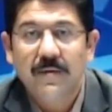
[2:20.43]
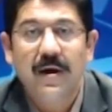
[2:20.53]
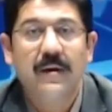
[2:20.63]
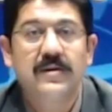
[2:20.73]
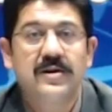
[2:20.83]

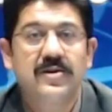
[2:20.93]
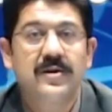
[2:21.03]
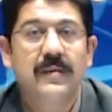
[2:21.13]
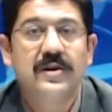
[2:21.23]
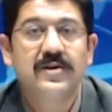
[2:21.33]
Prime Minister
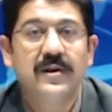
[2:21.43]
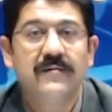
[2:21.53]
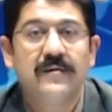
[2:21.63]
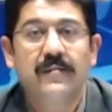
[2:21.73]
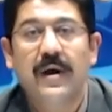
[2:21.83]
Shehbaz
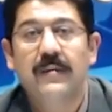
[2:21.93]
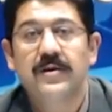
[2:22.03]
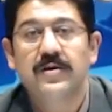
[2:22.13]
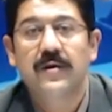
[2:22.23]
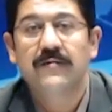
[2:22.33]
Sharif, the Prime
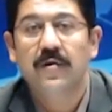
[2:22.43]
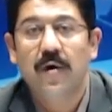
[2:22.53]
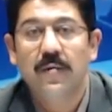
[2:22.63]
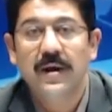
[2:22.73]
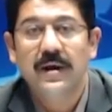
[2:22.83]
Minister of
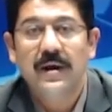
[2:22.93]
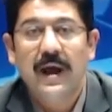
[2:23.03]
Norway,